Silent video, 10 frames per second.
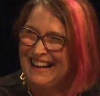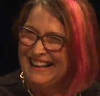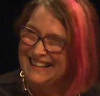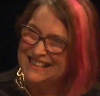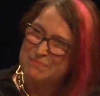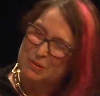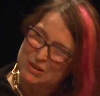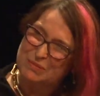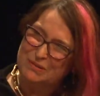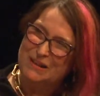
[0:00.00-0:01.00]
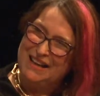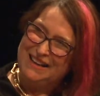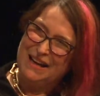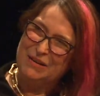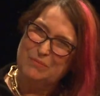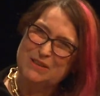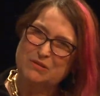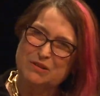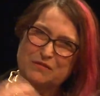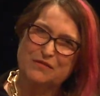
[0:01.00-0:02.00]
It's impossible. Like,
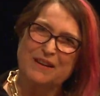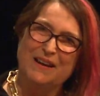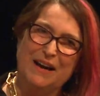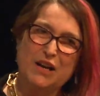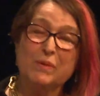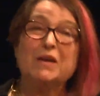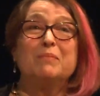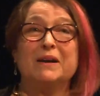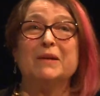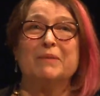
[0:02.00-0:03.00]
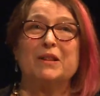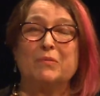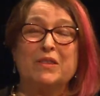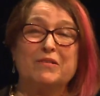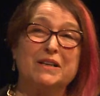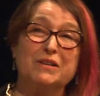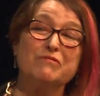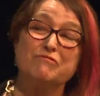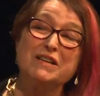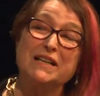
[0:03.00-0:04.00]
I know we complain about the weather, and I
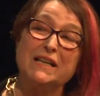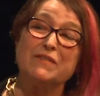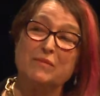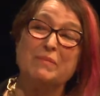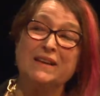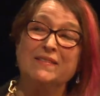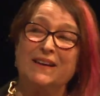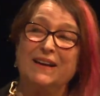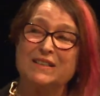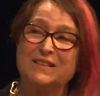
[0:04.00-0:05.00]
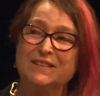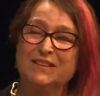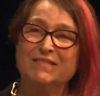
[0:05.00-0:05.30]
don't really even mean that, because I